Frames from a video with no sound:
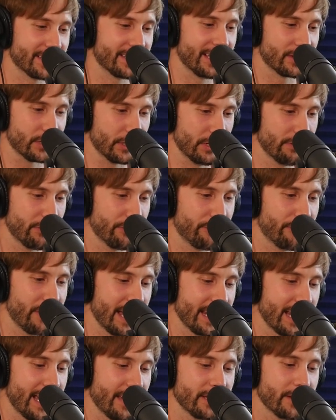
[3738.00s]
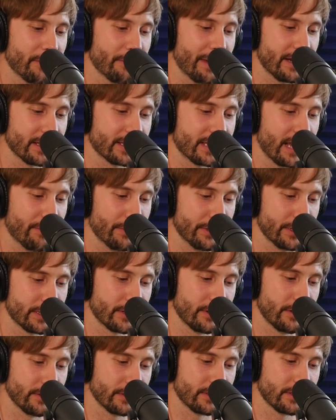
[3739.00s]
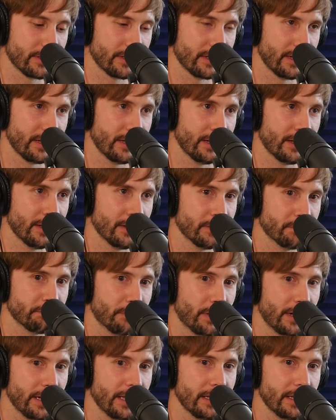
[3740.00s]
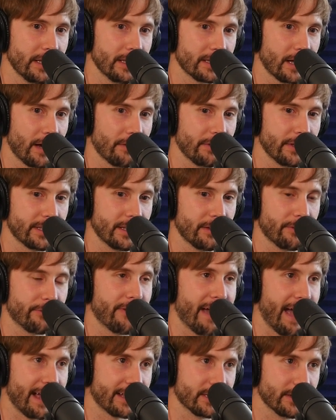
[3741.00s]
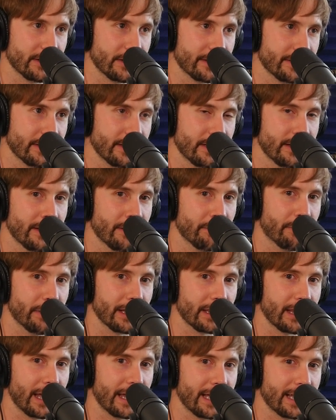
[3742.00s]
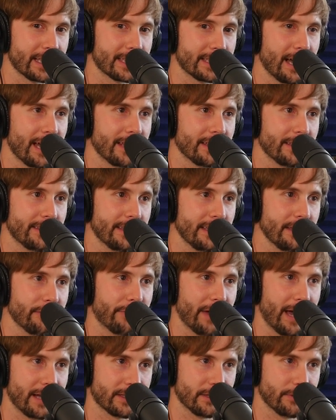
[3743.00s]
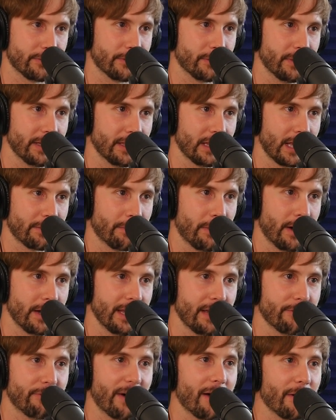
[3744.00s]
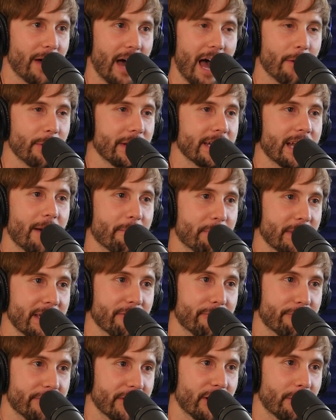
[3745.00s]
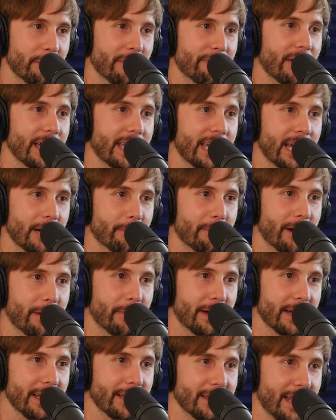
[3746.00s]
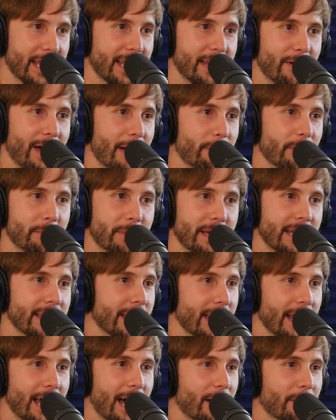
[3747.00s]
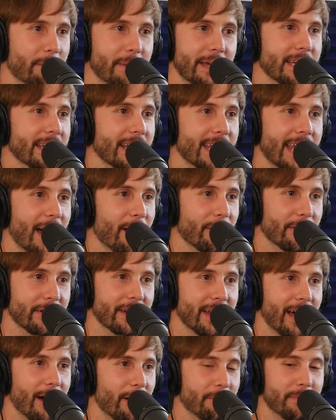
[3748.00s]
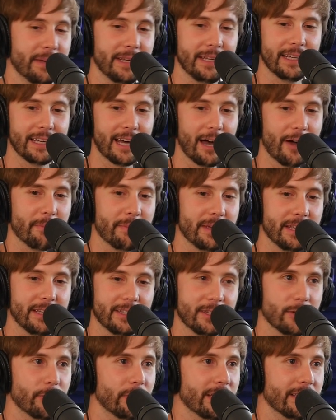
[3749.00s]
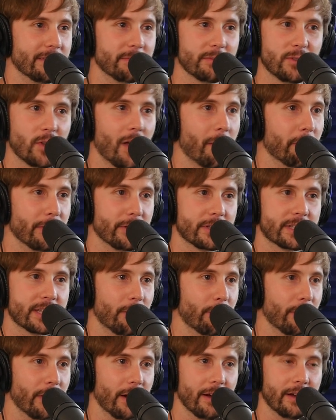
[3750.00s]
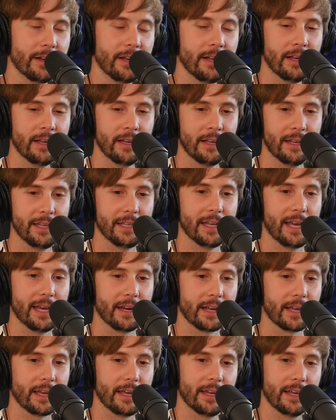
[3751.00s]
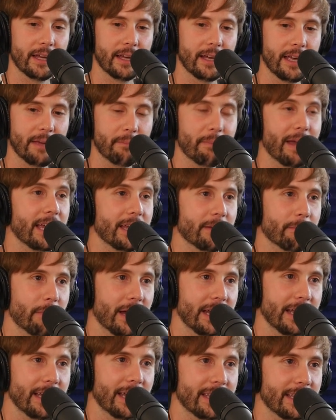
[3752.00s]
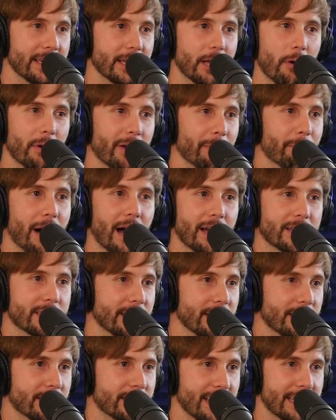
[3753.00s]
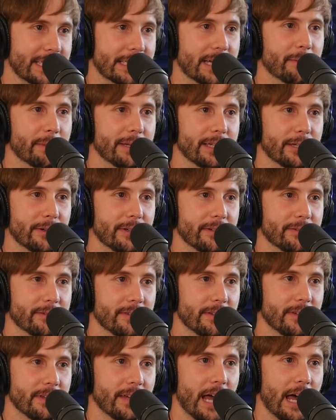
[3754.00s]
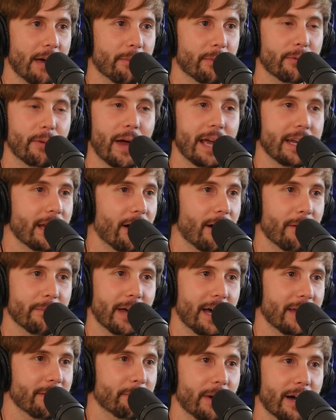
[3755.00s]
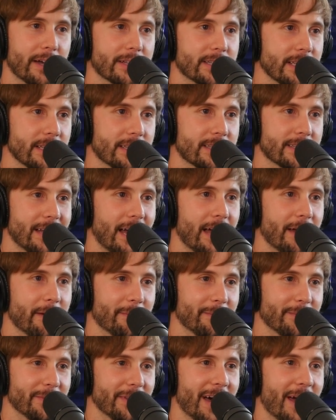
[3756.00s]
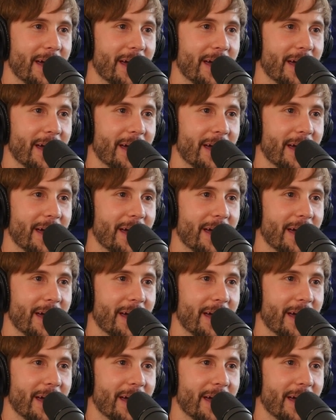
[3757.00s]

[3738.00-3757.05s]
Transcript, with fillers: existential. You have a yeah. finite amount of time on this earth. Yeah. Money is obviously a factor, but like it's not the factor for me. Like money, if good, I I would good, not be in good. film if I cared about money. Like if I would be, in, be. I would be an oh, accountant. God. I would yeah, be yeah, I would be doing numbers somewhere. Yeah in a, in, a, in making money and then going in box seats. That's yeah. what I'd be doing. Yeah, yeah. But right now I'm not in box seats. I'm